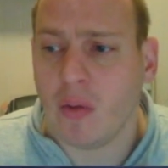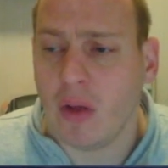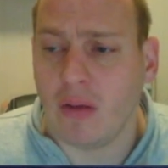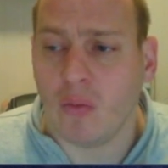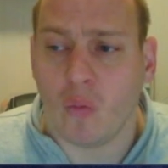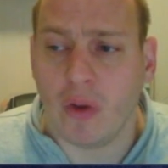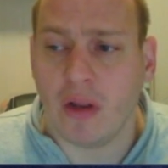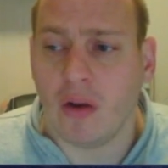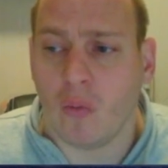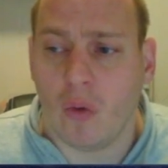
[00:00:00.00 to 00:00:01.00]
and
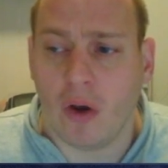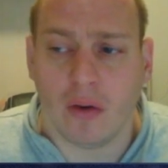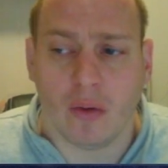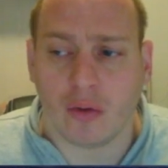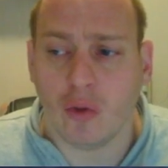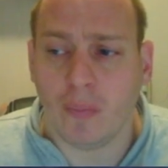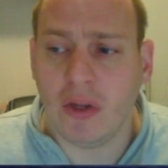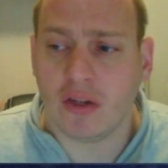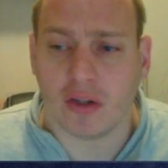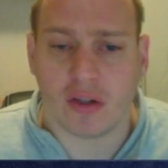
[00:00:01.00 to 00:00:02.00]
win 1 or 2
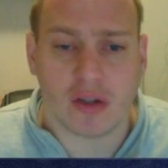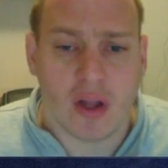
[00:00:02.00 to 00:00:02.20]
pieces.